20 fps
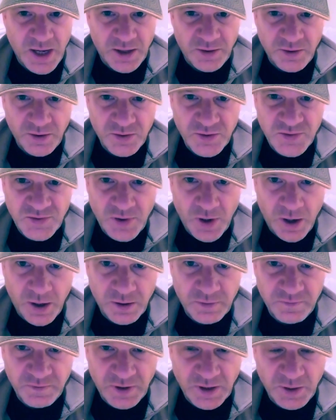They're
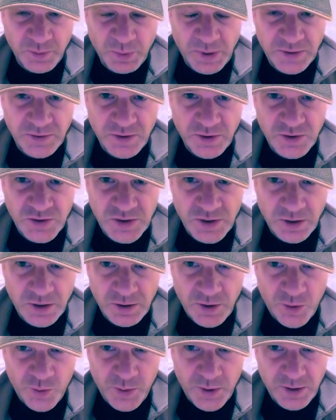starving, but they're still
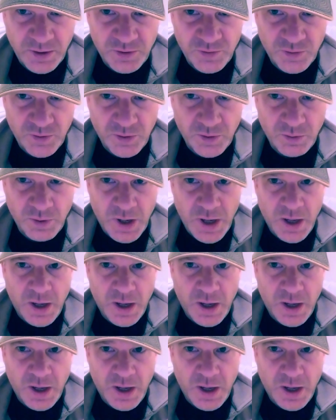going through